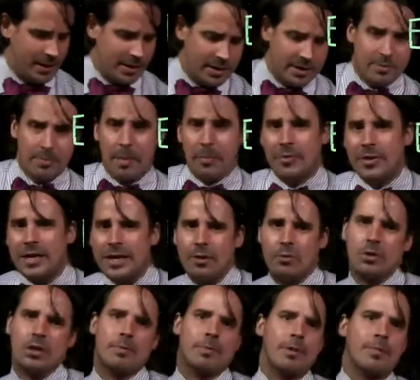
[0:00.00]
So remember, the
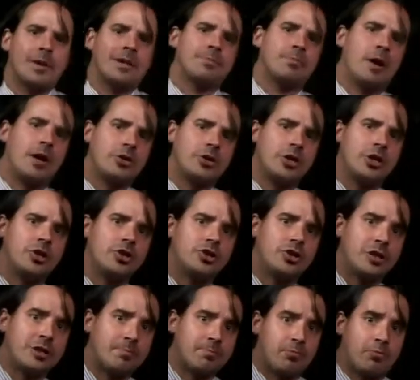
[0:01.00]
equilibrium expression is
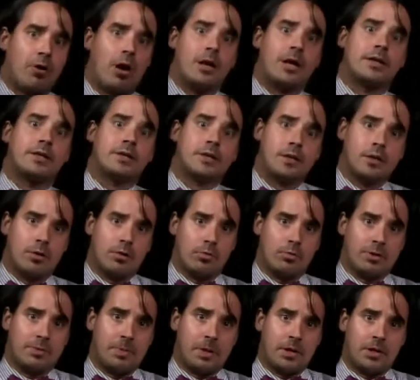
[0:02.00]
just products to their
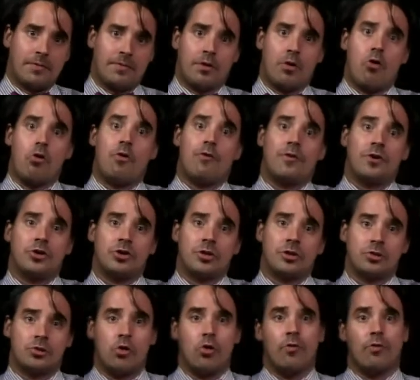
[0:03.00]
respective
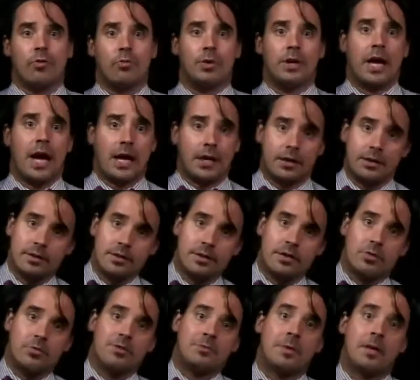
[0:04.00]
coefficients over reactants to
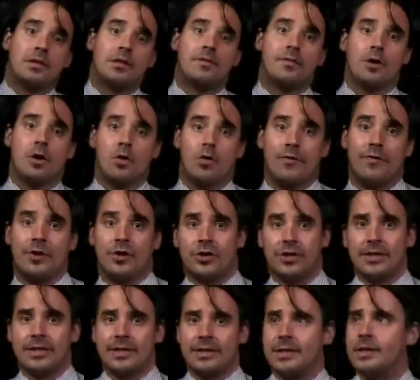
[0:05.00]
their respective
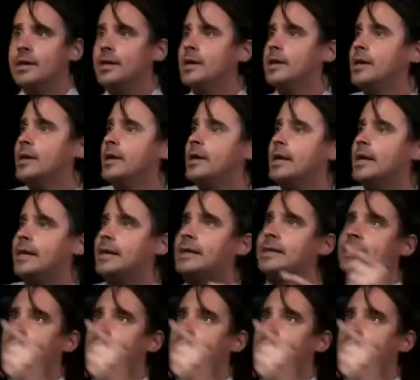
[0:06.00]
coefficients. In this